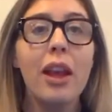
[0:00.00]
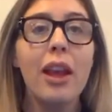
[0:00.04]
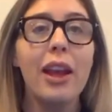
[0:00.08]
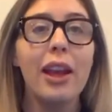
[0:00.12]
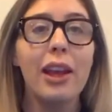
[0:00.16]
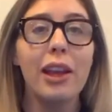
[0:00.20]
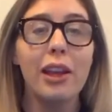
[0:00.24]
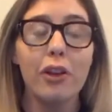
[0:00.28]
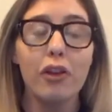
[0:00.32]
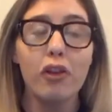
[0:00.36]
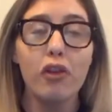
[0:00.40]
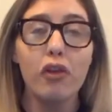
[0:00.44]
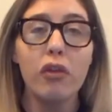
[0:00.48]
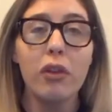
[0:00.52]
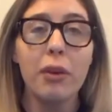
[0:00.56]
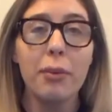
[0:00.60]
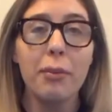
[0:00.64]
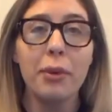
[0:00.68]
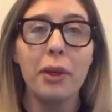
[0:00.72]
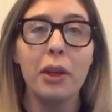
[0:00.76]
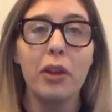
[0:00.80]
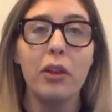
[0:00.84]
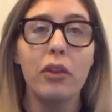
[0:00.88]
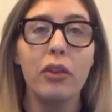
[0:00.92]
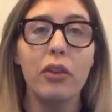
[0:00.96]
It
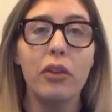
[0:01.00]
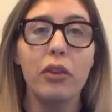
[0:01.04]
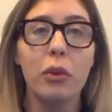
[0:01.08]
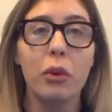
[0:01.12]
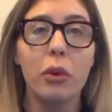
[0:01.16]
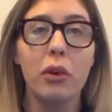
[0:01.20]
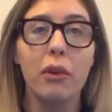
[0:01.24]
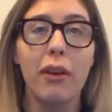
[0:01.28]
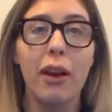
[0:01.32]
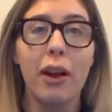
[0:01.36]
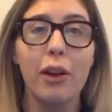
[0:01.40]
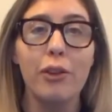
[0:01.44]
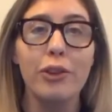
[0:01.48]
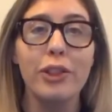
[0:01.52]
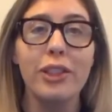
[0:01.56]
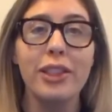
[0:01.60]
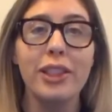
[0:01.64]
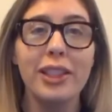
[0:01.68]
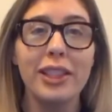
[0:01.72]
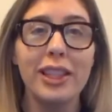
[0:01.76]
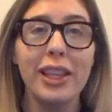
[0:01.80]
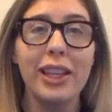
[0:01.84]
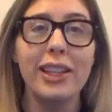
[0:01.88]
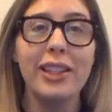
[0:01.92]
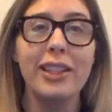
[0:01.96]
contributes to around
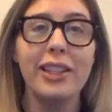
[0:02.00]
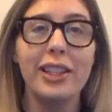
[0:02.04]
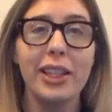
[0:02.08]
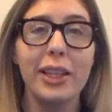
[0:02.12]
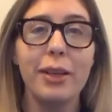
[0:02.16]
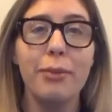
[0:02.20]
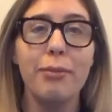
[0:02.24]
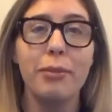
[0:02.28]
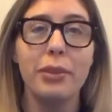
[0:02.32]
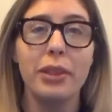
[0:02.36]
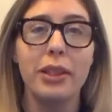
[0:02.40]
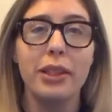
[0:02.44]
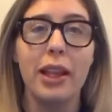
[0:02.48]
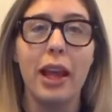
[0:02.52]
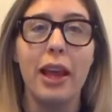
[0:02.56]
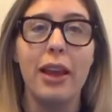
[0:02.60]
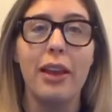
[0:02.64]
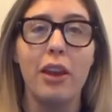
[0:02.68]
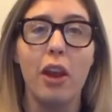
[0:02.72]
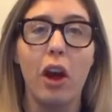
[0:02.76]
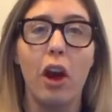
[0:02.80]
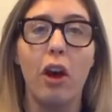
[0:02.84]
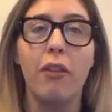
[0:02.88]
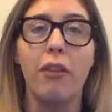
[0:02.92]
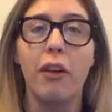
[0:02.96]

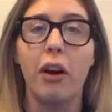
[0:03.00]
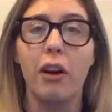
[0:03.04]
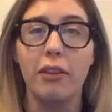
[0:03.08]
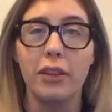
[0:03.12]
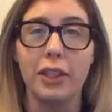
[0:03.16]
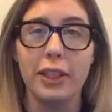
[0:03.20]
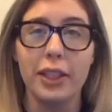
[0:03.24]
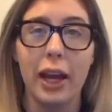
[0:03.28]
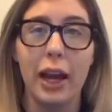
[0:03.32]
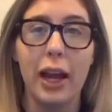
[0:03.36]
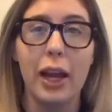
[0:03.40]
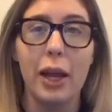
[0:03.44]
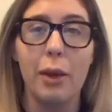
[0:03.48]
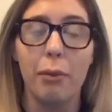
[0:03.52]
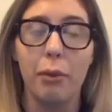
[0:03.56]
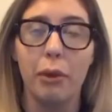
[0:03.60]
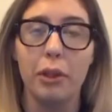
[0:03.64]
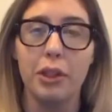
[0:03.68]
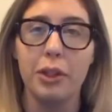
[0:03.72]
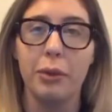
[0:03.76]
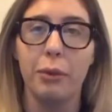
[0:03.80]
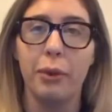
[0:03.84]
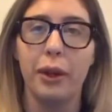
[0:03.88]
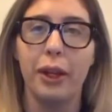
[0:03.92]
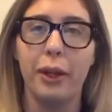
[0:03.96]
16% of our entire
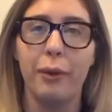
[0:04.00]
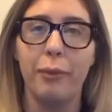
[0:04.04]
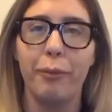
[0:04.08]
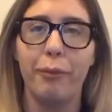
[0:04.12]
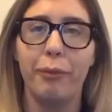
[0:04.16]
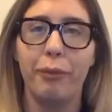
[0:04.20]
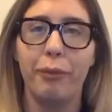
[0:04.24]
body weight.